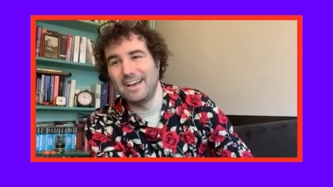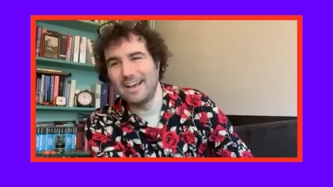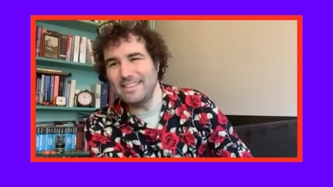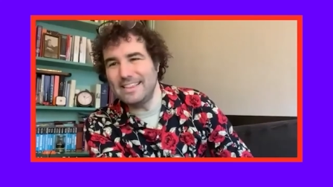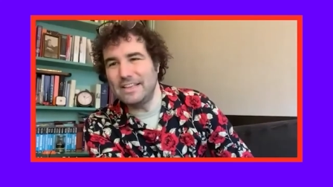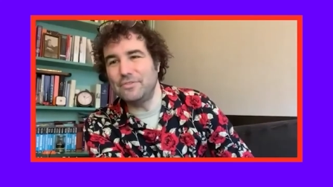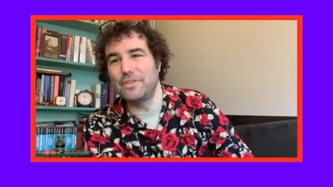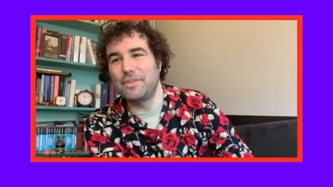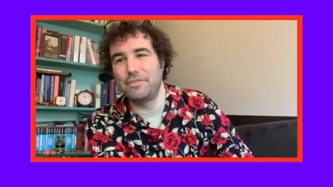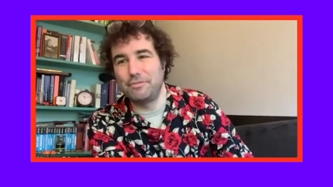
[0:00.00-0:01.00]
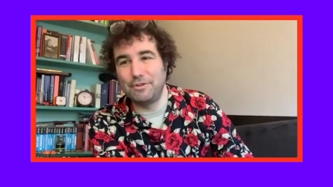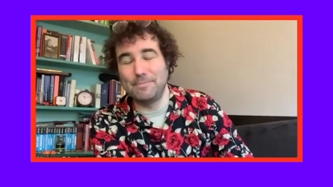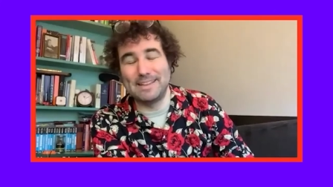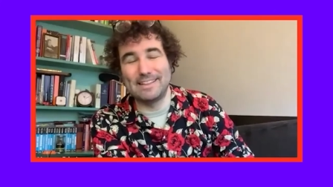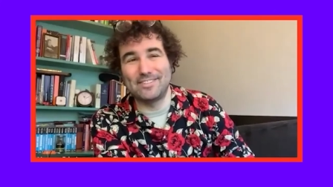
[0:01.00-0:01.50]
i think these are the three
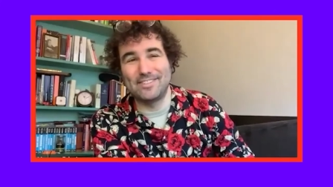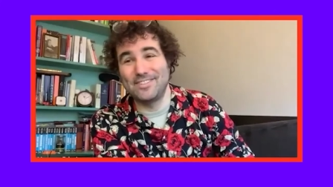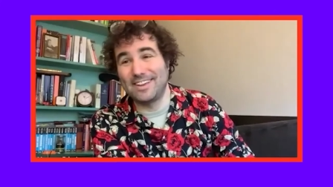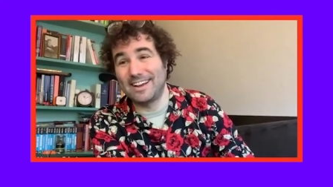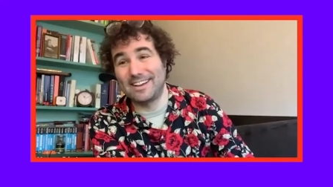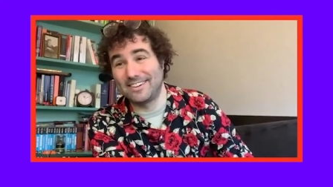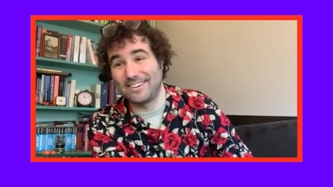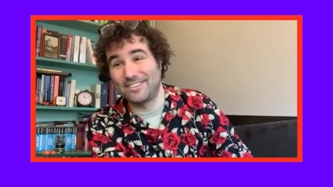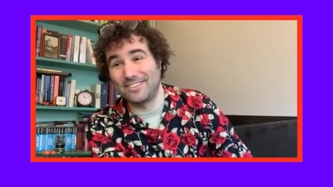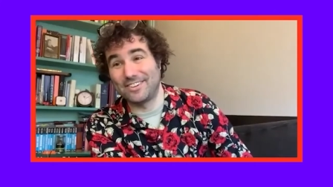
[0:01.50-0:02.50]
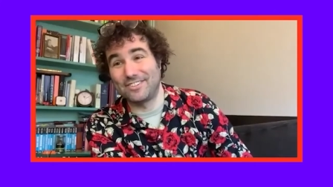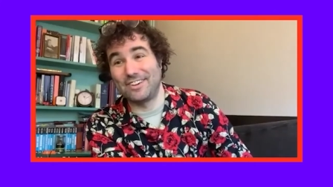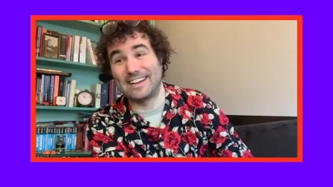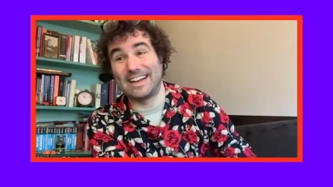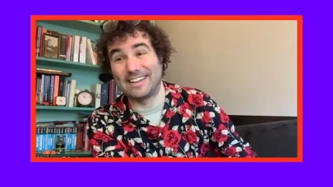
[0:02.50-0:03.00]
main lessons that i can
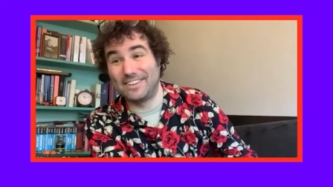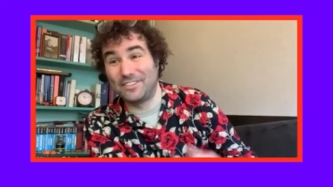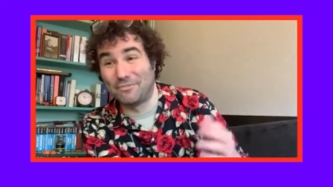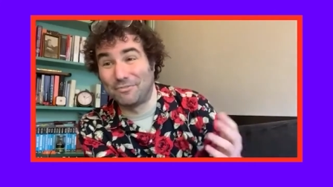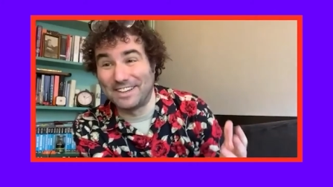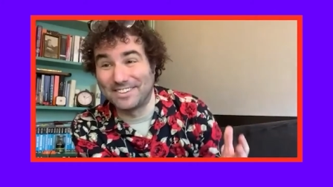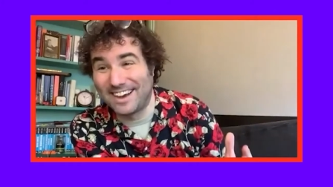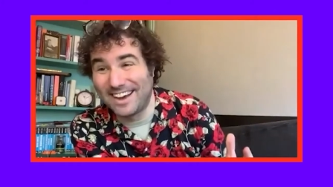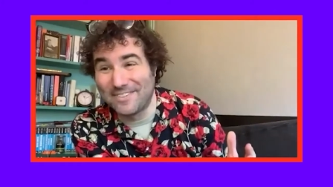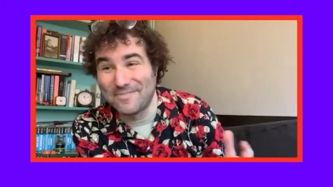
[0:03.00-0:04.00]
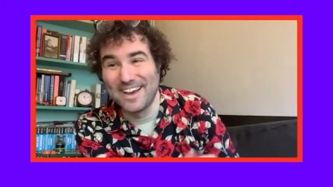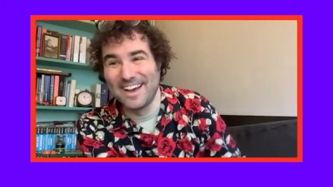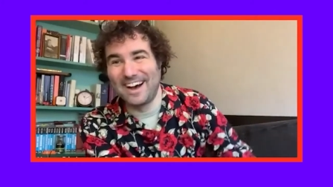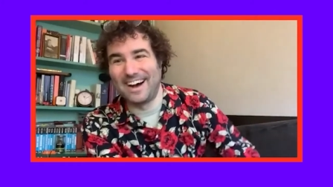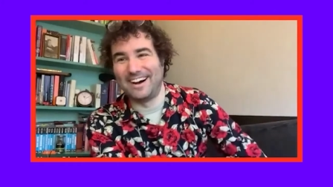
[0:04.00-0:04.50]
extract at least in real time
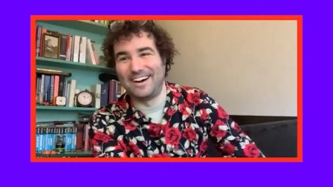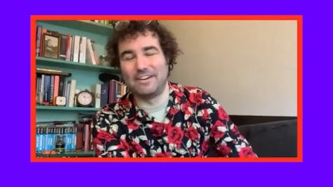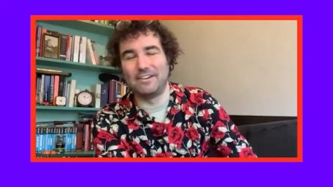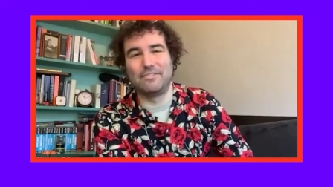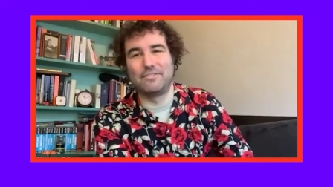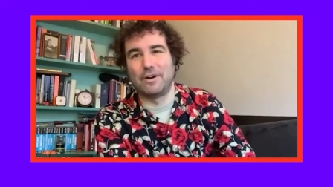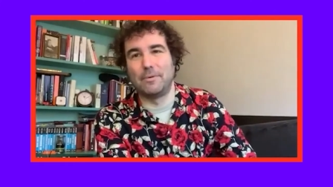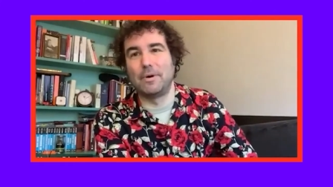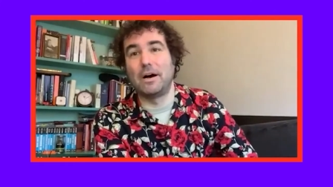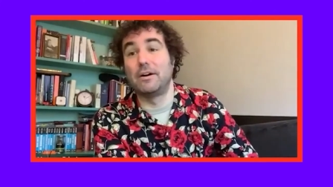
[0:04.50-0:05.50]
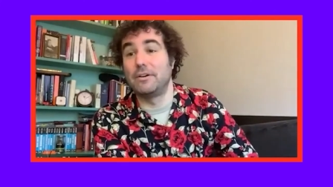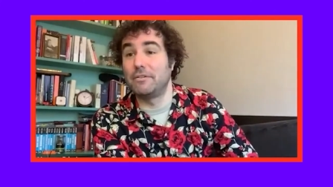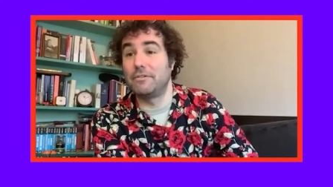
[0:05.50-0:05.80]
uh, from uh,